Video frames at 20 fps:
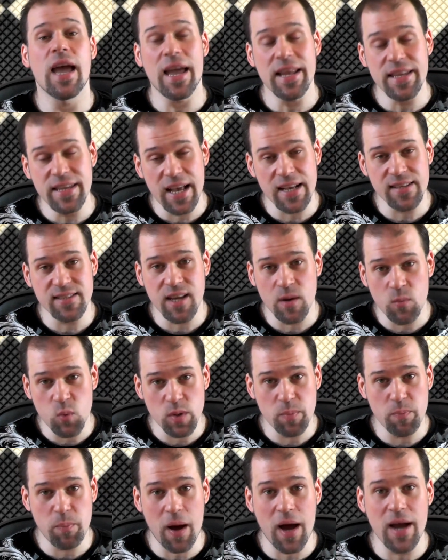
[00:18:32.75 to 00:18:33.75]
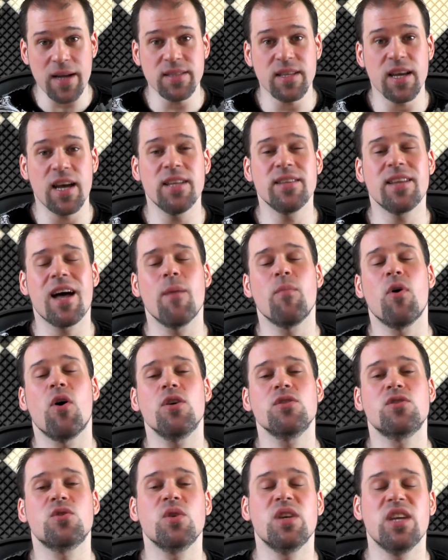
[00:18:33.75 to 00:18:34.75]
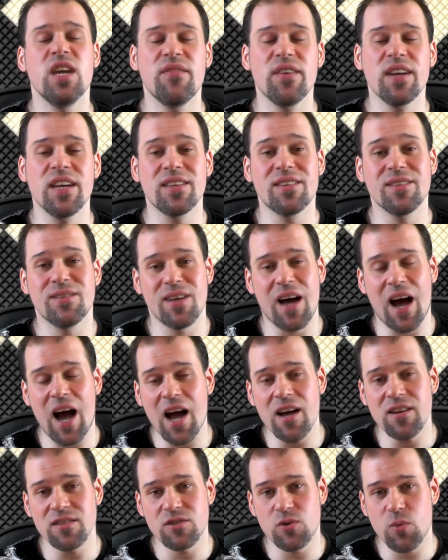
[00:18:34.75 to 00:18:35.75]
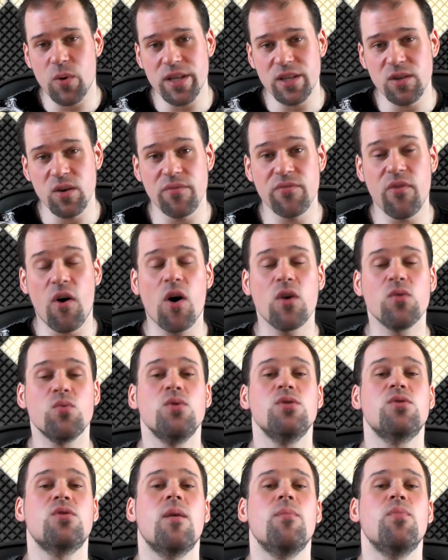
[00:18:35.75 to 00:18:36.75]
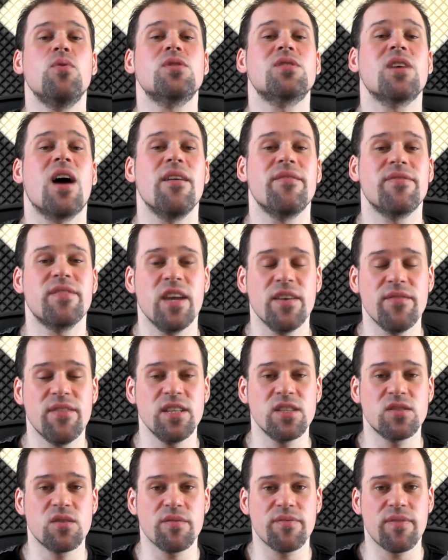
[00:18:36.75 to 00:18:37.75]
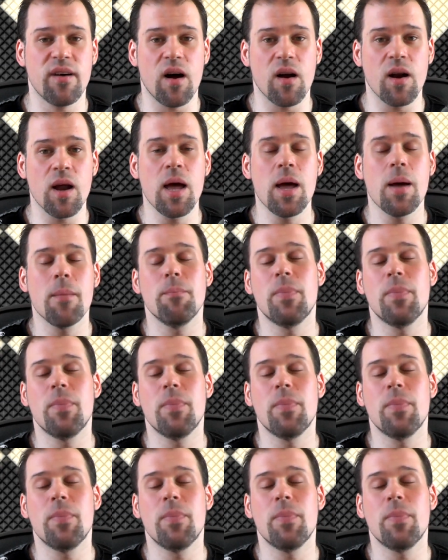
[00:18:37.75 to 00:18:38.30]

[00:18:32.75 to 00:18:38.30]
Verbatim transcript: And yes, I would buy it, and I'm also giving it the highest rating of all ultrabooks I've given it so far.